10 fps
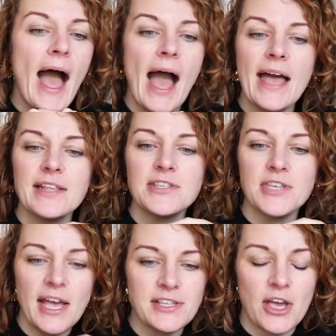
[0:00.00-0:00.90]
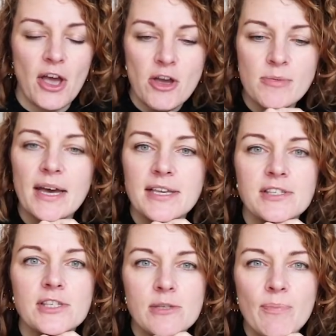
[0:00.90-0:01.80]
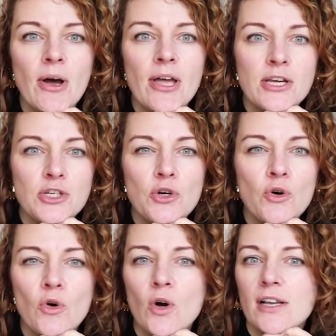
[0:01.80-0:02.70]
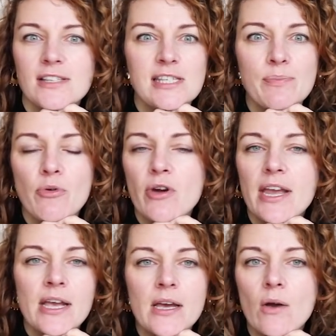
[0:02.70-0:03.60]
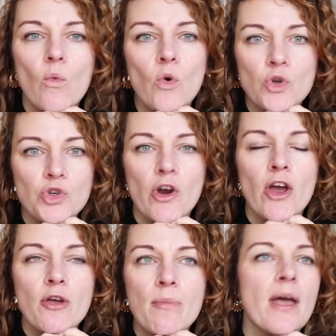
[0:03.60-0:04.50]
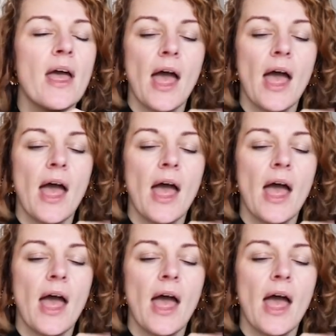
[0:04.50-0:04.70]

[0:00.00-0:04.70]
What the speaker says: And yes, I hope that has inspired your spring wardrobe.